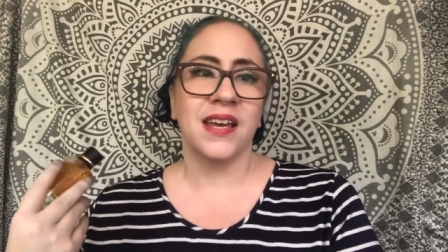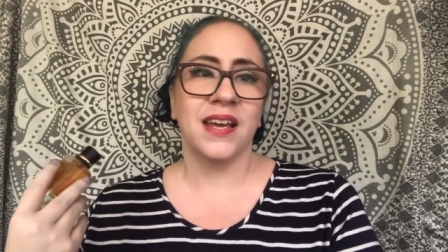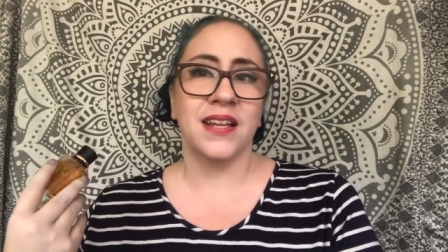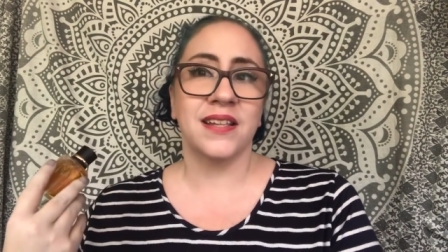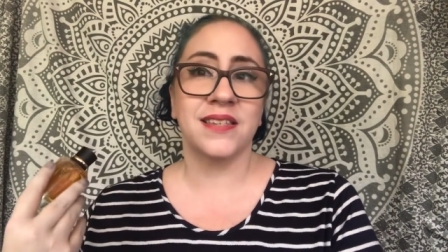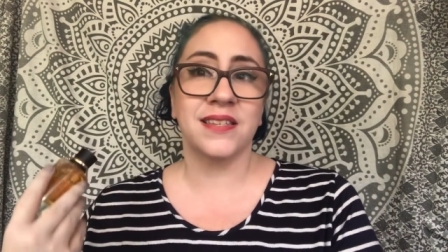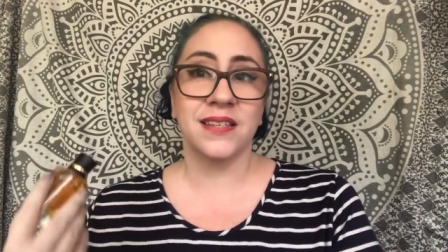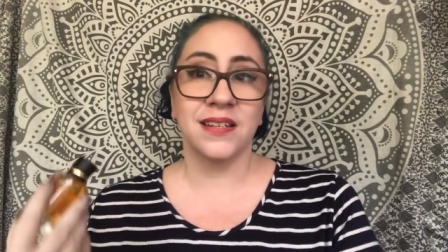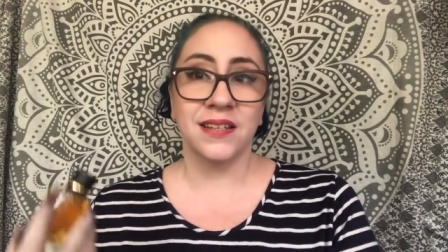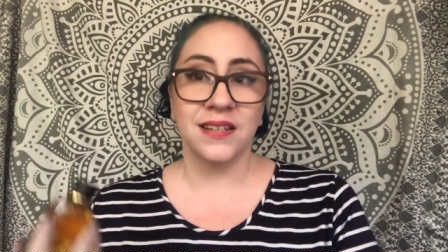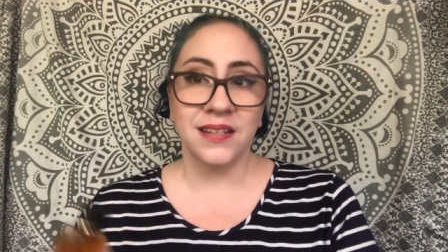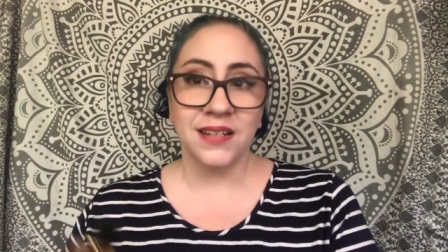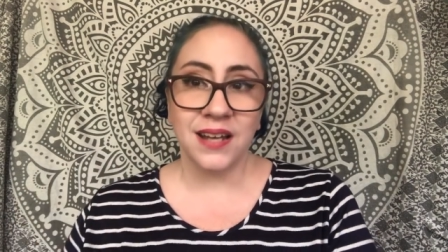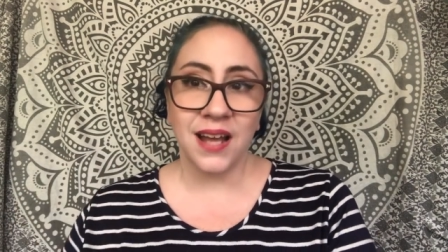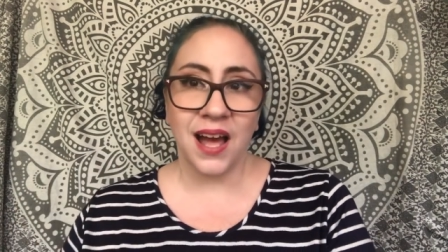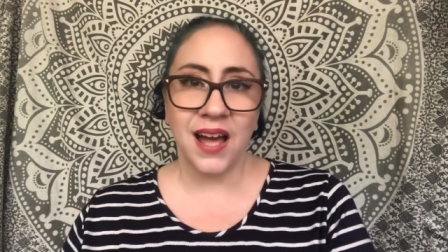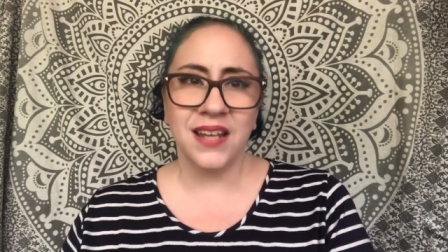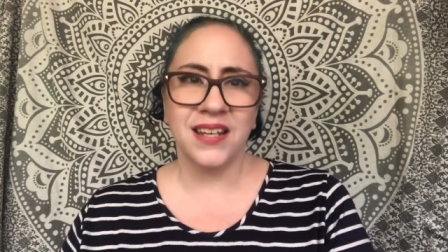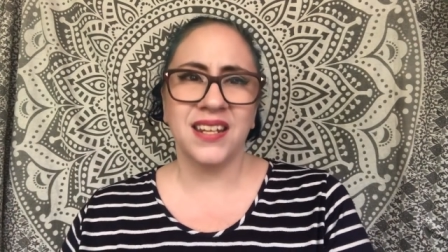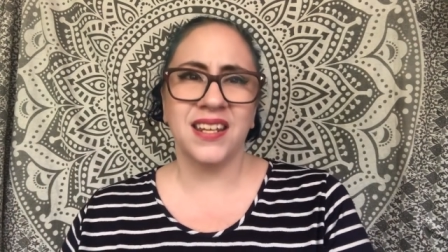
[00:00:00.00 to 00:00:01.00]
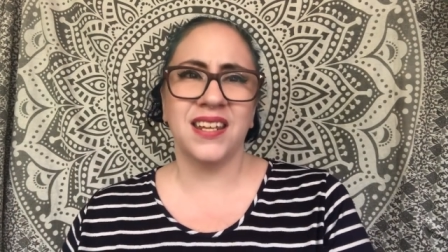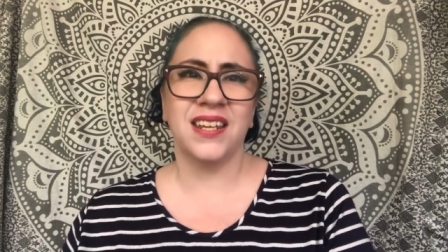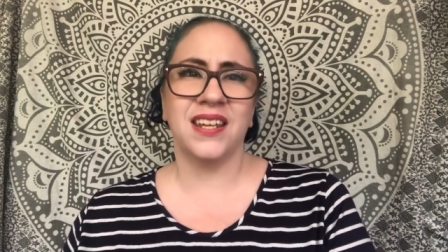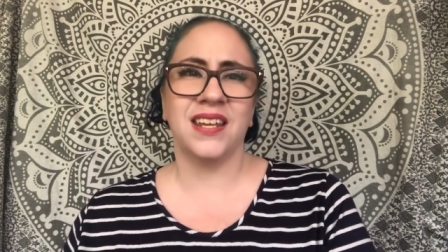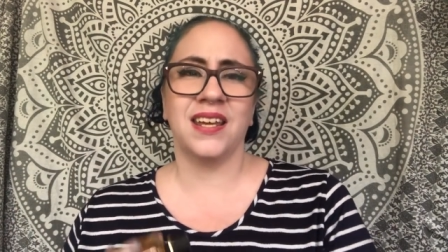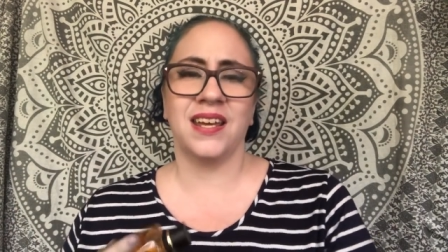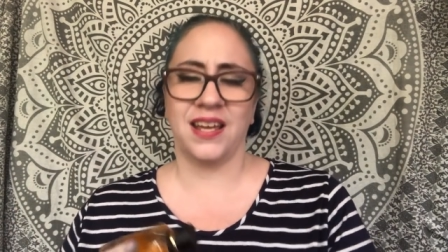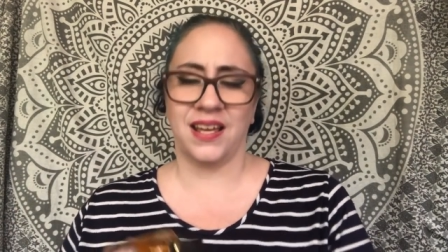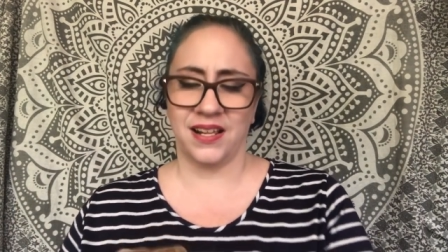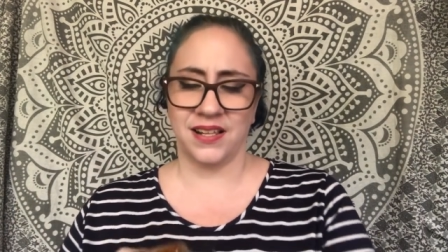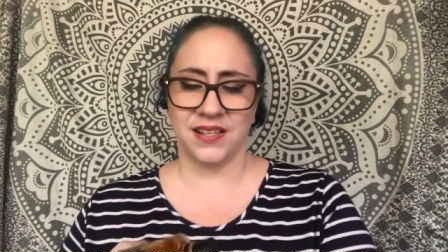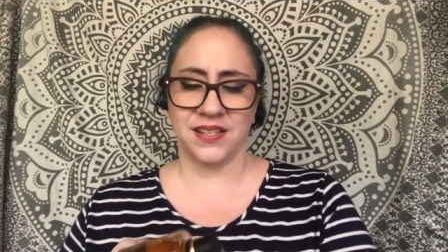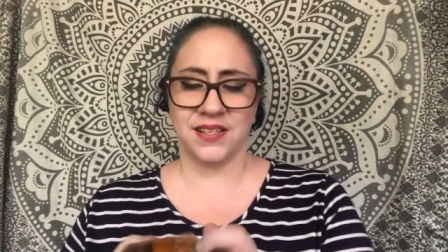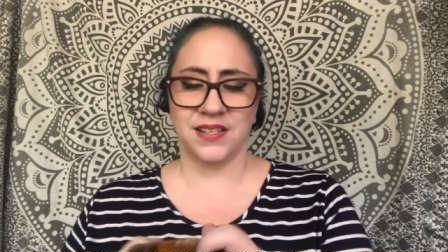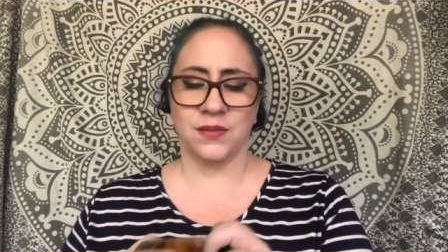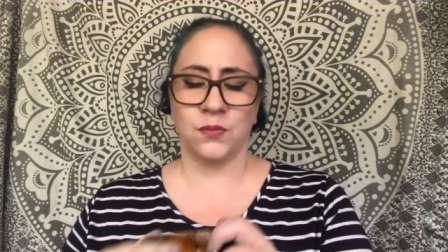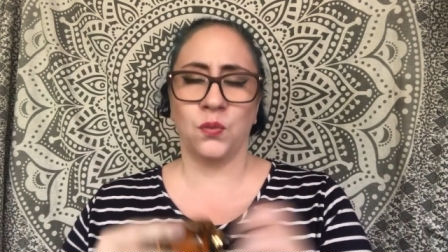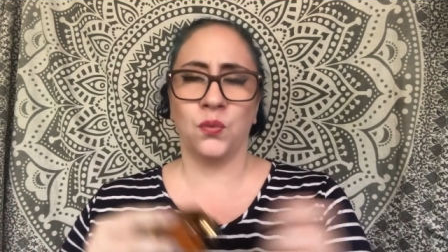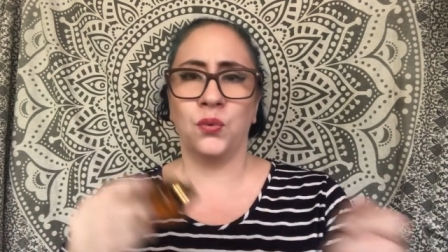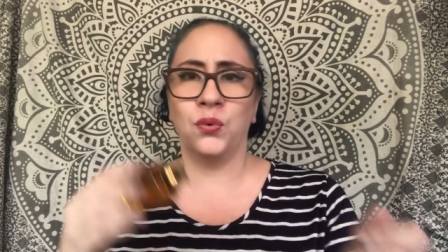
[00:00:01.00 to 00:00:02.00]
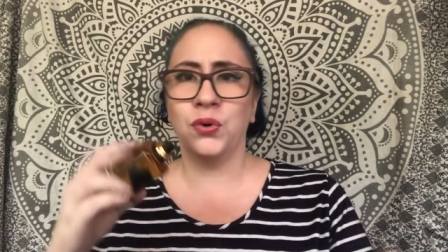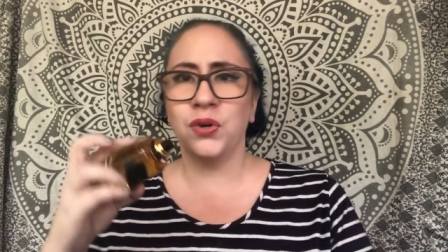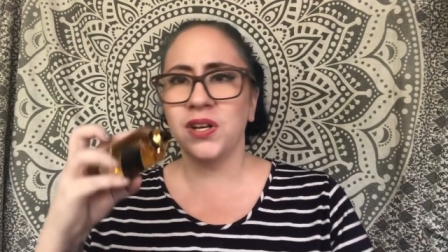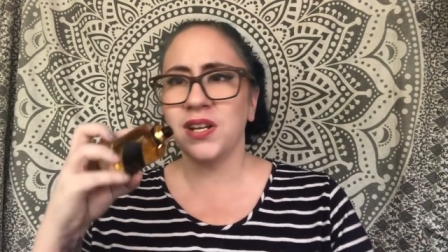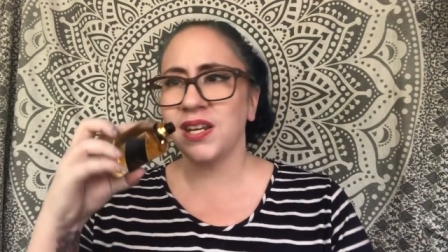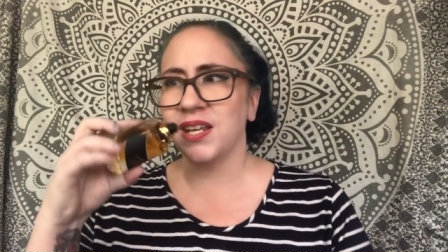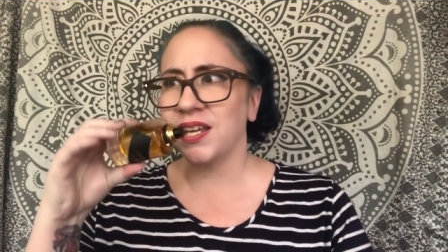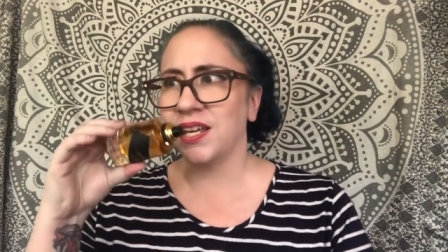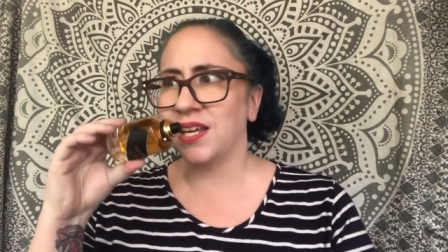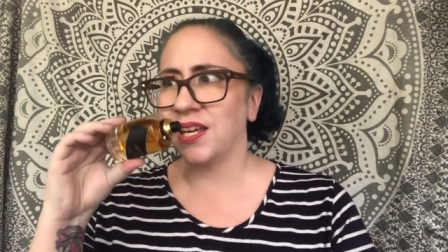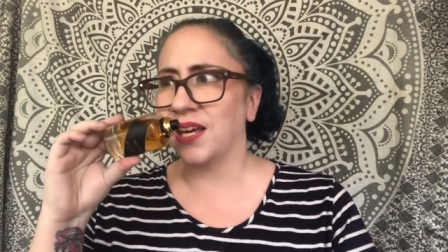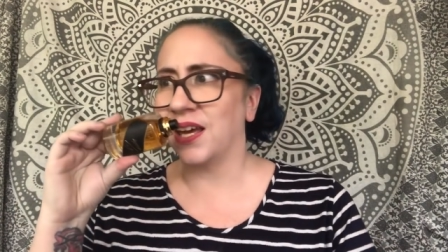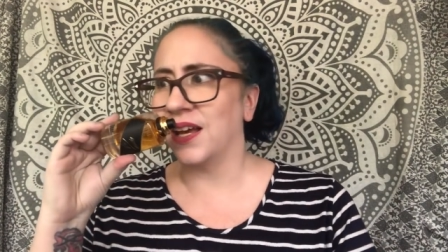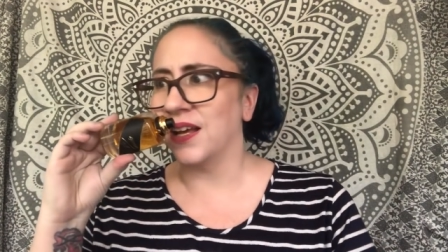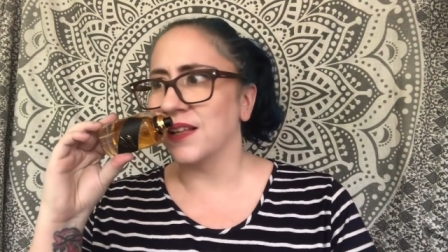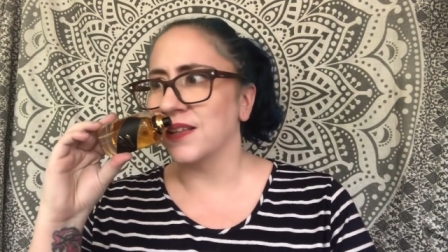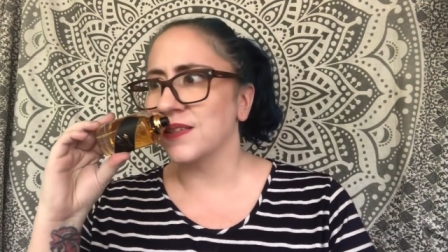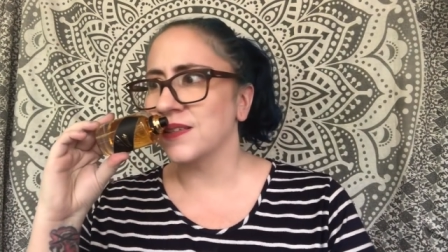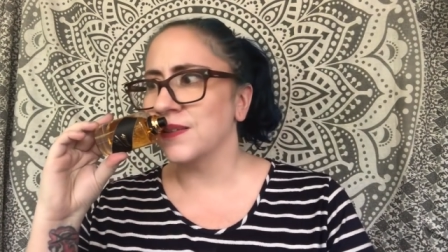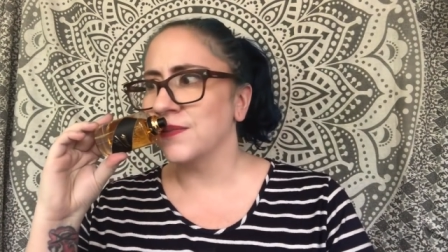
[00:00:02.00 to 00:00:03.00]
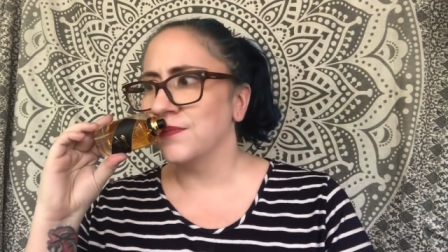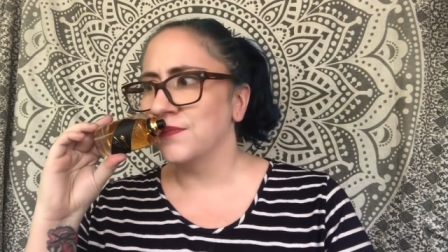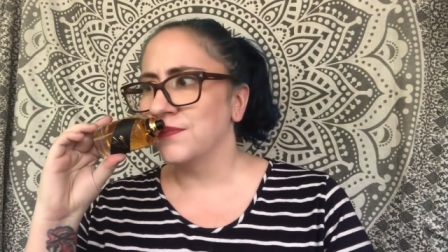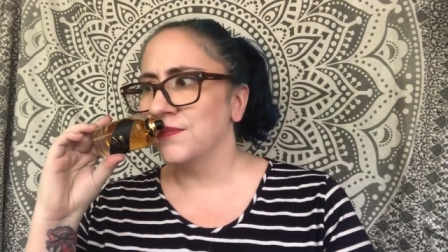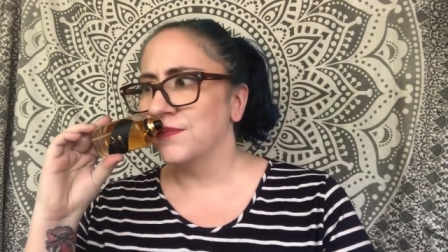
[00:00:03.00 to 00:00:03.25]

It's nutty, it's woody, it's